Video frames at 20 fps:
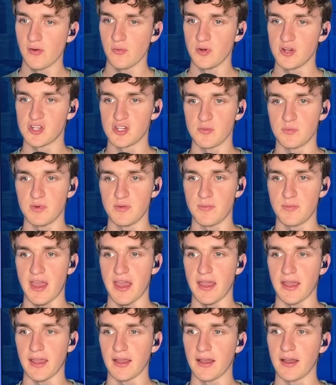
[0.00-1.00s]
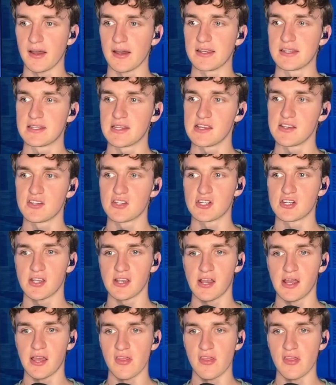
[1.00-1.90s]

we should be paying attention.